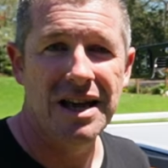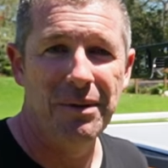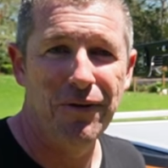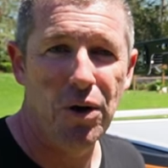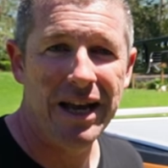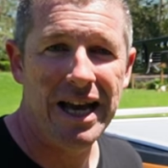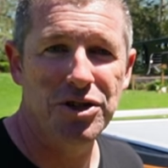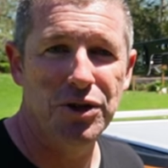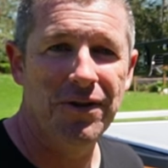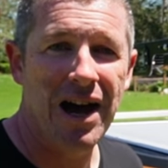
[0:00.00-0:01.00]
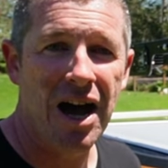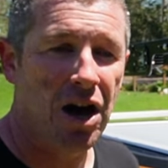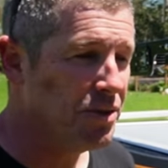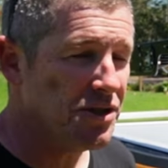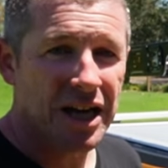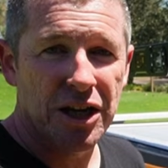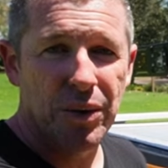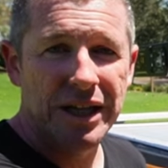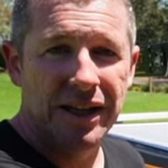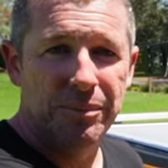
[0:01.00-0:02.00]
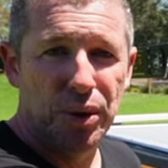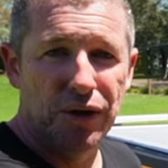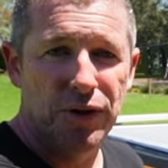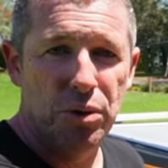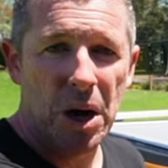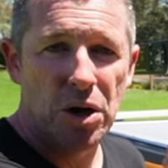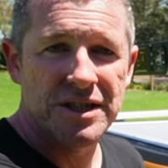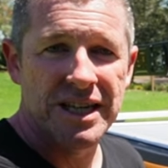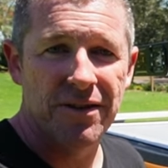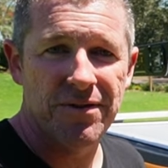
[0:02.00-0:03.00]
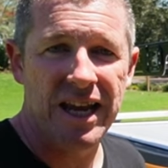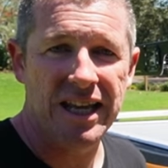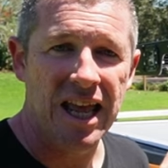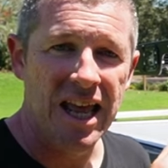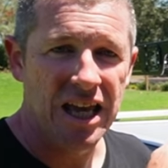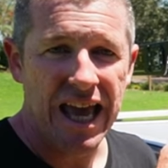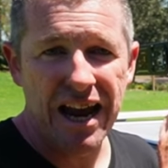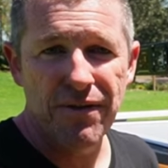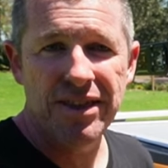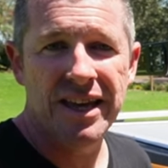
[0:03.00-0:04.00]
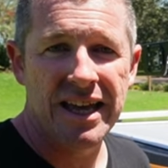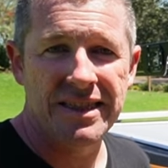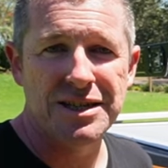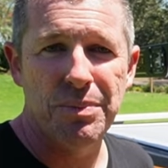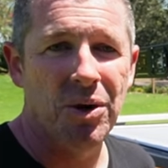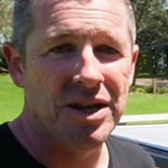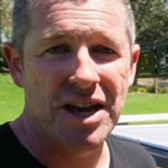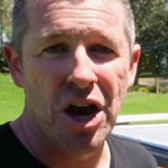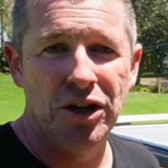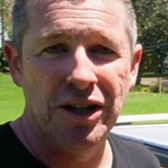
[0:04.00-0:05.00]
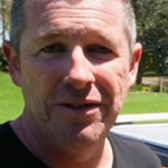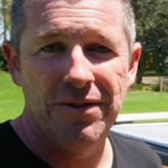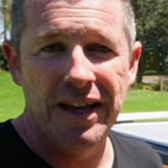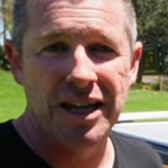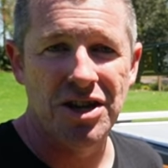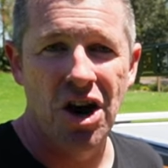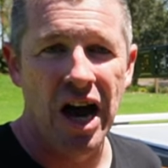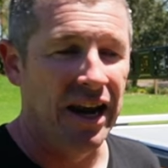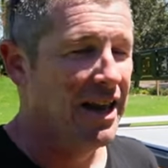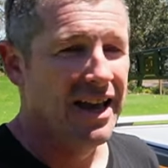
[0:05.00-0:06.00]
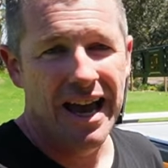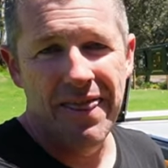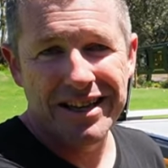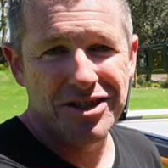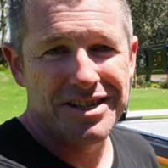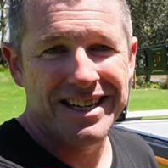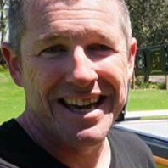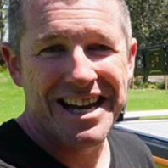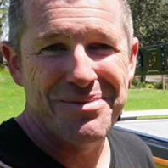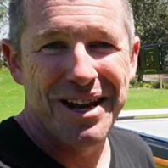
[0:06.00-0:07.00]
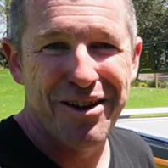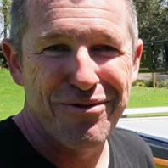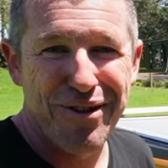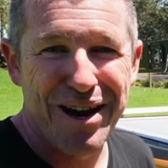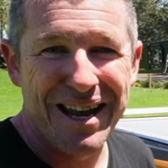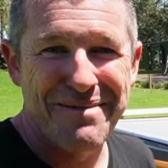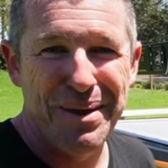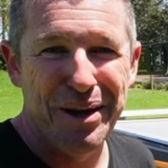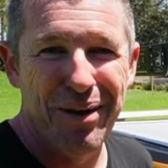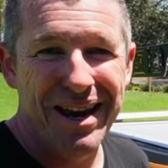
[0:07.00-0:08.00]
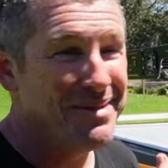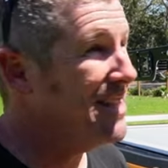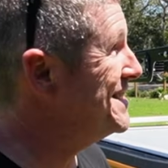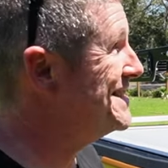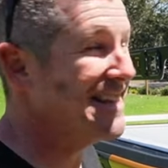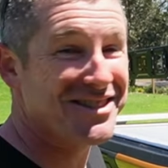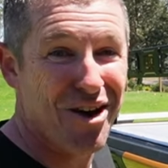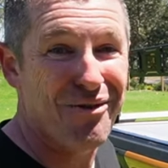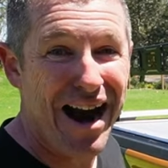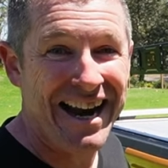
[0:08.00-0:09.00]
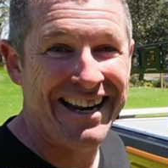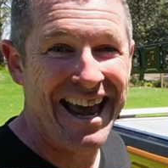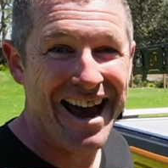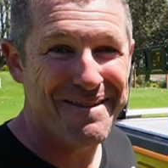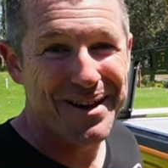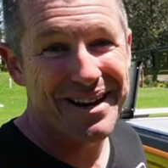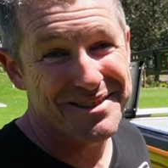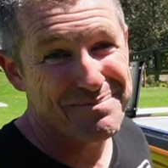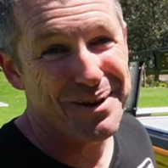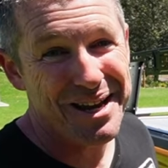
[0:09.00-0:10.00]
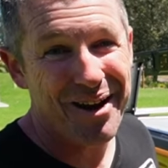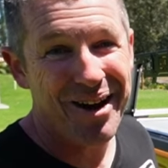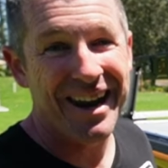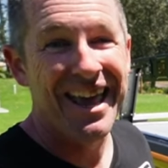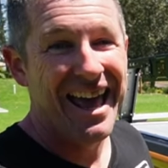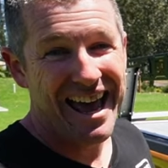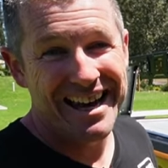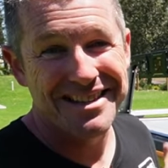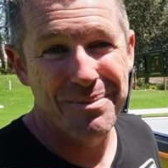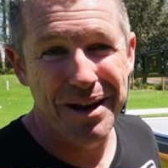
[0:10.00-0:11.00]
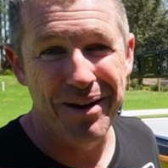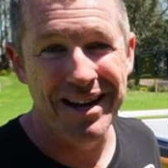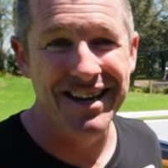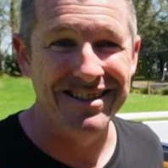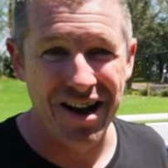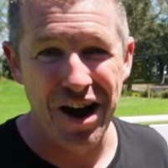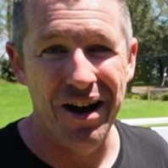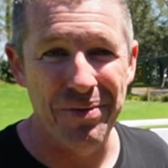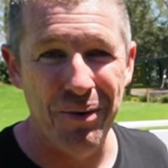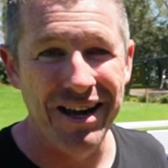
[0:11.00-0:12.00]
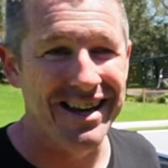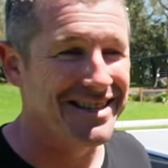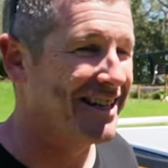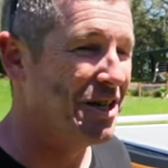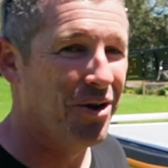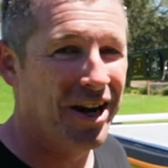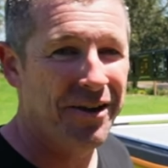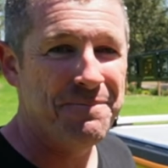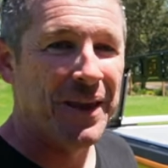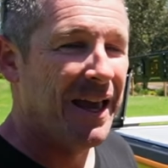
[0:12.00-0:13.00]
So before we get too far, I'm just going to quickly put a few bolts in the feet. Everything at this point's only finger tight. And that's just in case we get a freak bit of wind because it's not raining now, but it's pretty hot and it's a bit windy. So I hope the wind doesn't annoy you.